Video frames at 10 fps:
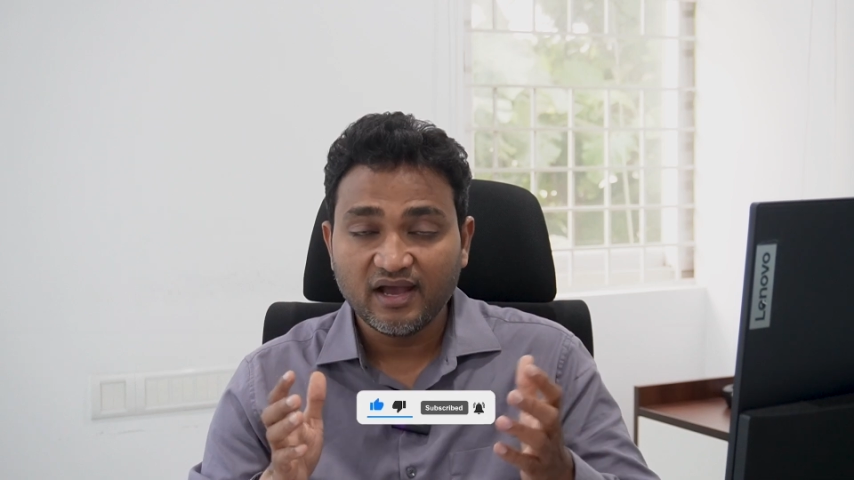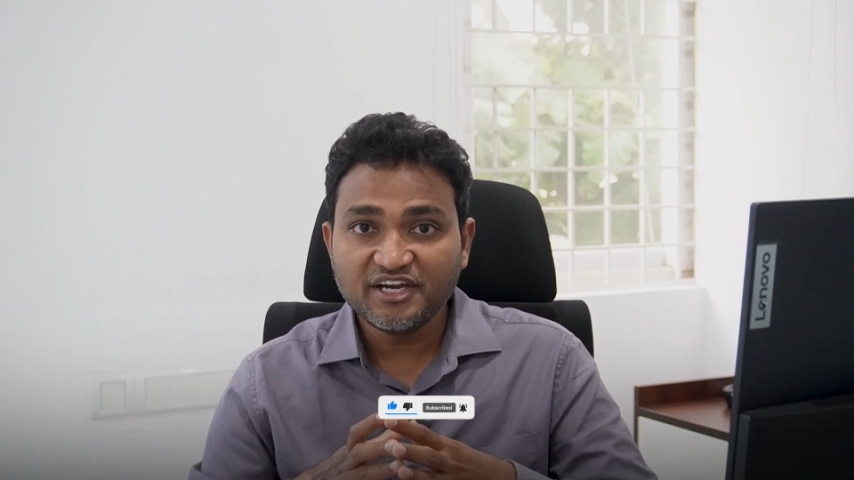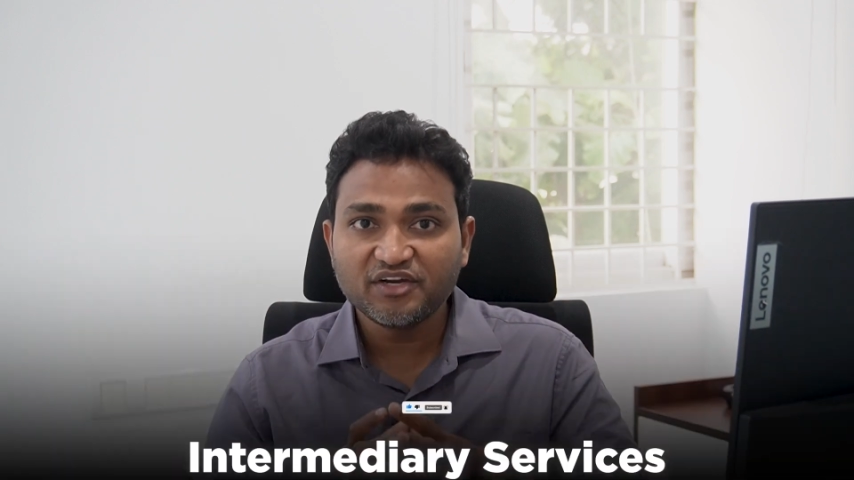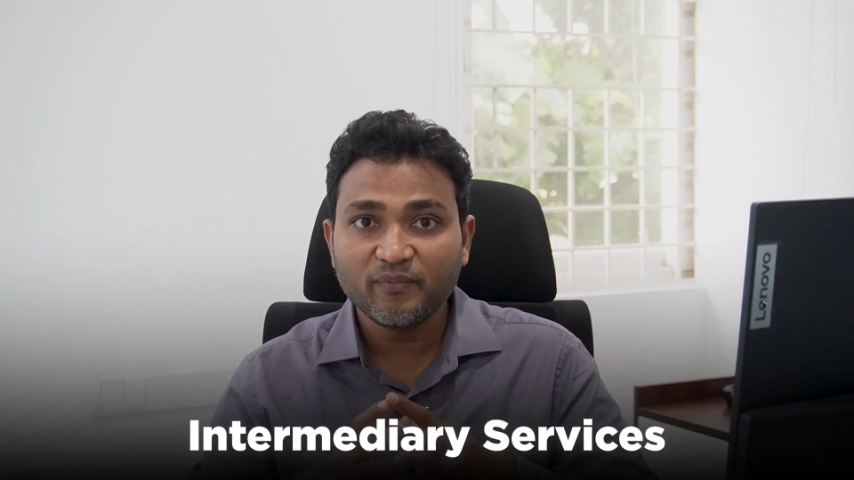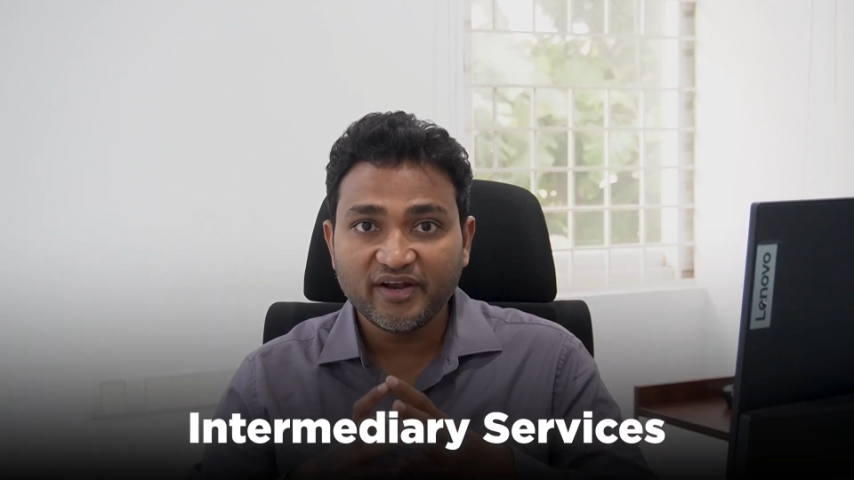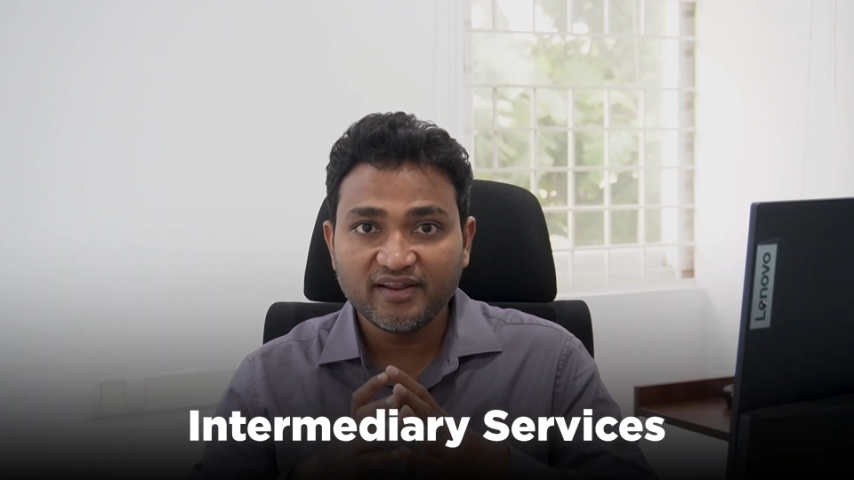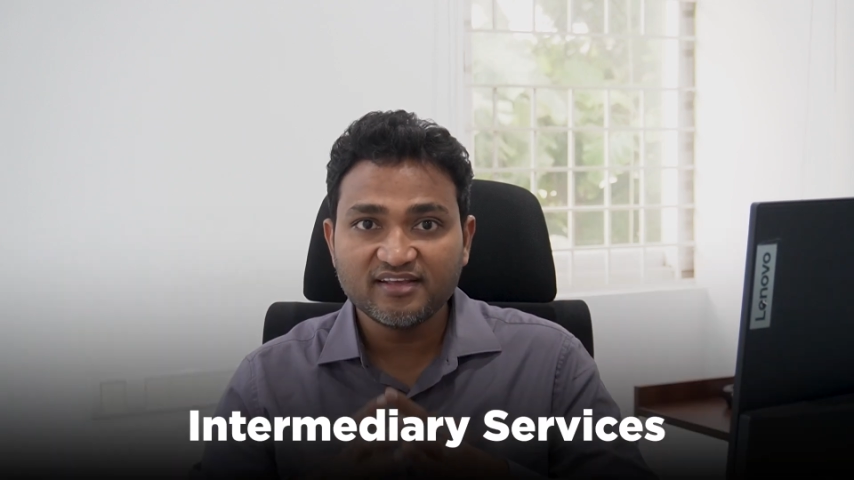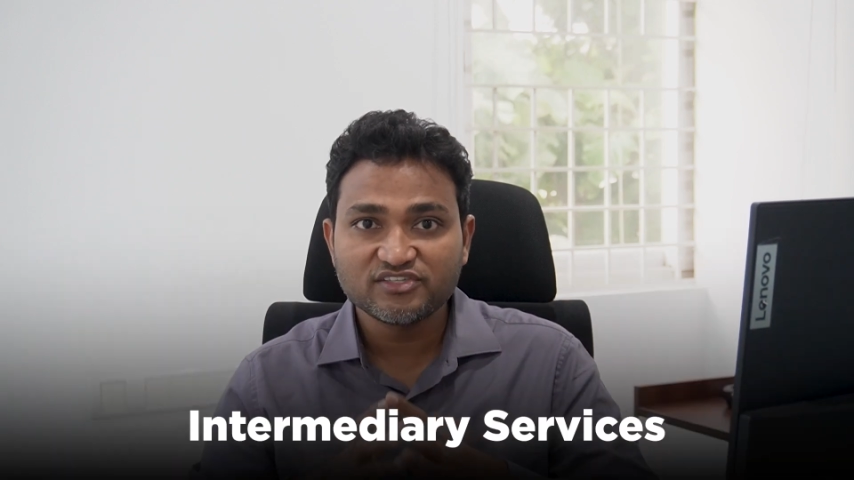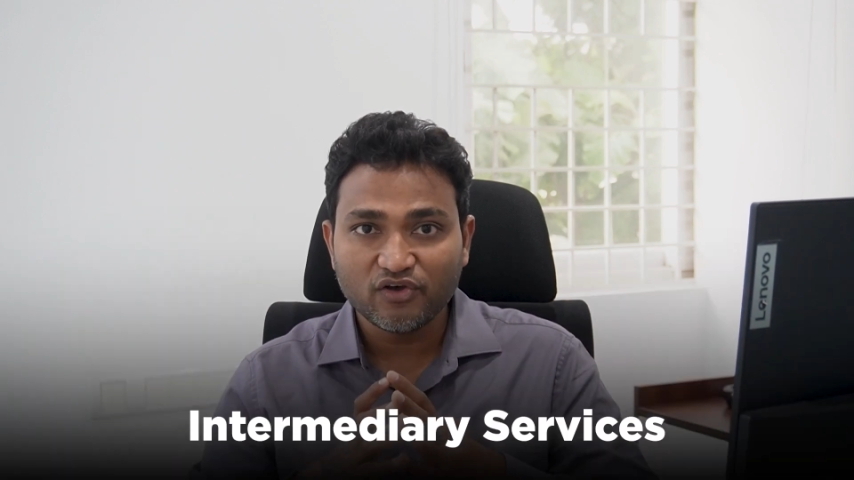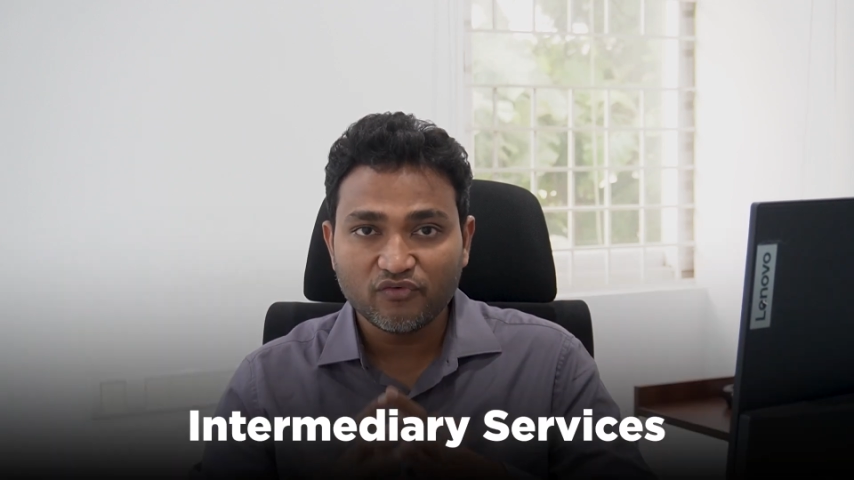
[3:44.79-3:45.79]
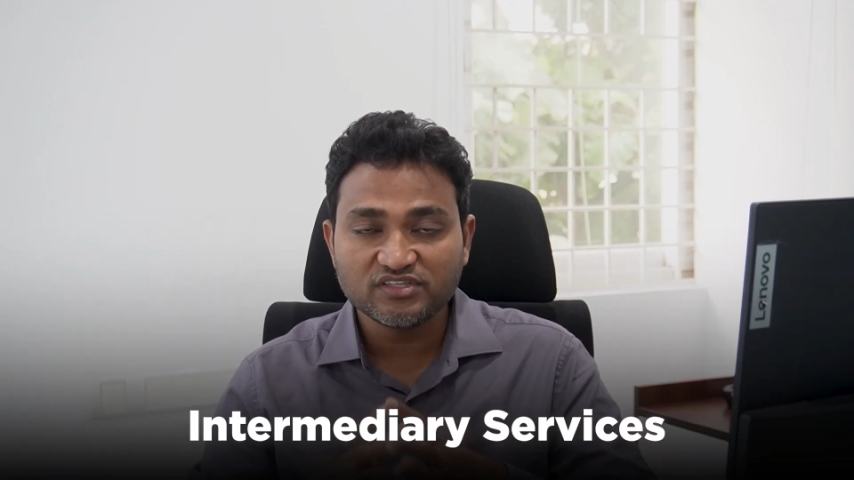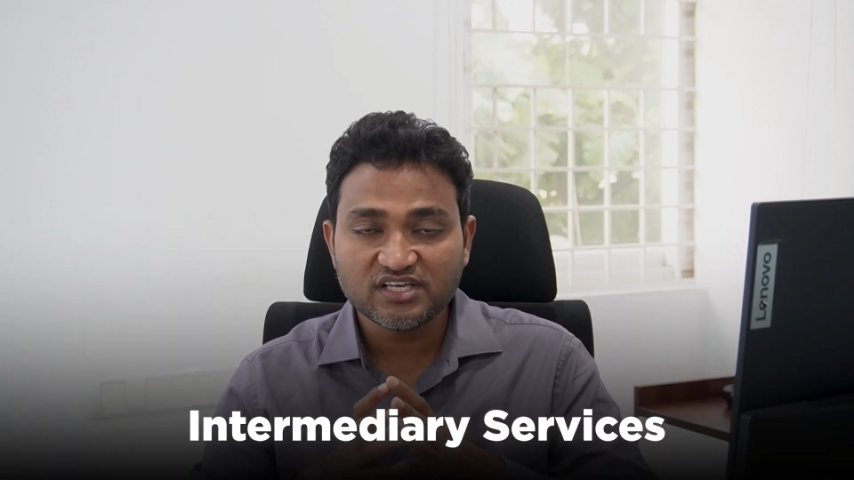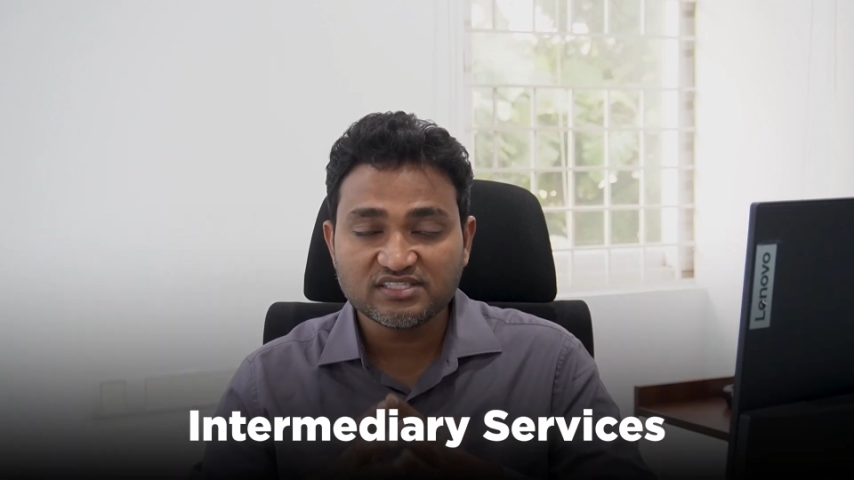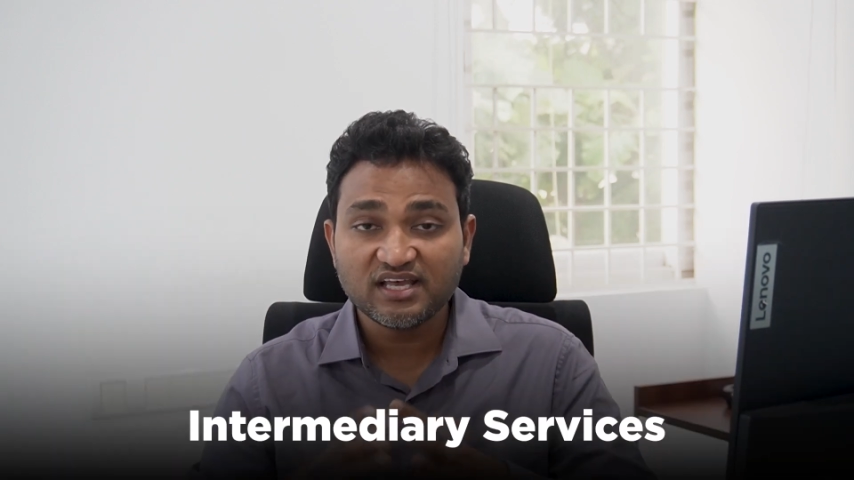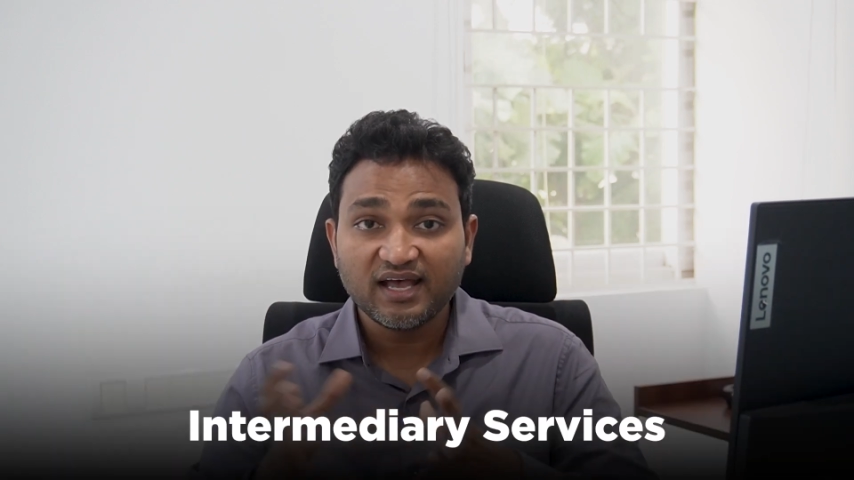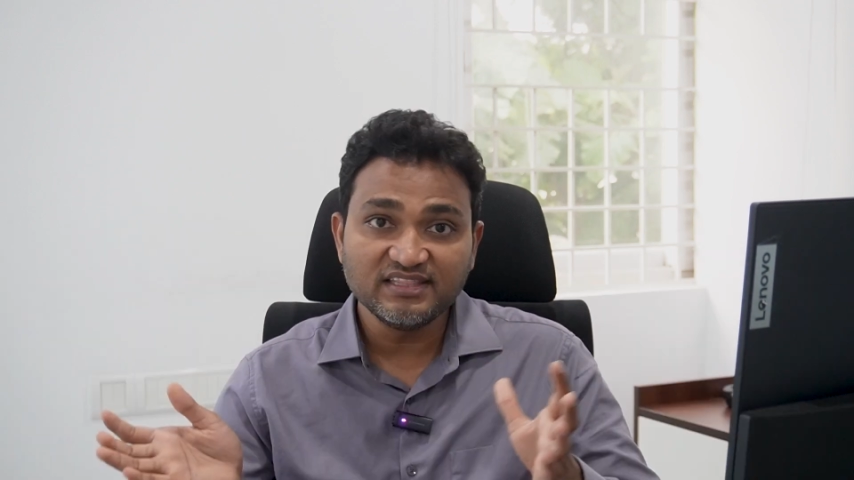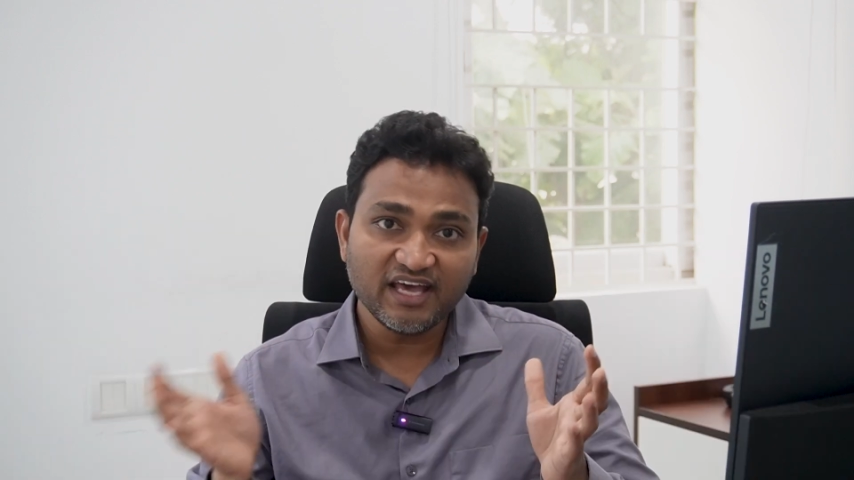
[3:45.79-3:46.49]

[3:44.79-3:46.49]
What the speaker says: intermediary services,